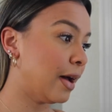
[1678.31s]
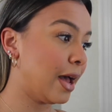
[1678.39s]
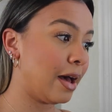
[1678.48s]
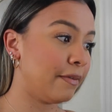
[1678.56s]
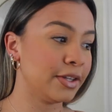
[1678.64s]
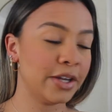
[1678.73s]
I
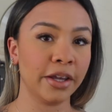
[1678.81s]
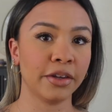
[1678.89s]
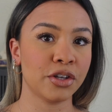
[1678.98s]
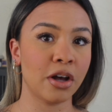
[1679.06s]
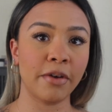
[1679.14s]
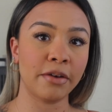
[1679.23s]
haven't taken
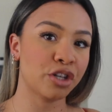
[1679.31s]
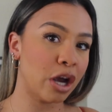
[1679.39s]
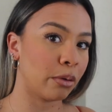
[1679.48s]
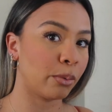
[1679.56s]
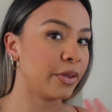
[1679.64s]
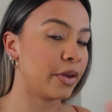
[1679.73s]
this off. I've
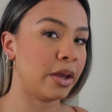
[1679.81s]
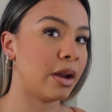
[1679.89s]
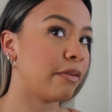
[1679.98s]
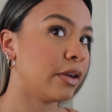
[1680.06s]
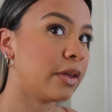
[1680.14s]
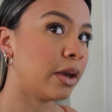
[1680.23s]
showered with it and
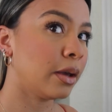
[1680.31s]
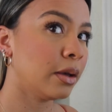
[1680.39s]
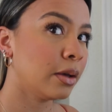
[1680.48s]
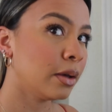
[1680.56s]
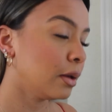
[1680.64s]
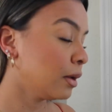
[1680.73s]
everything.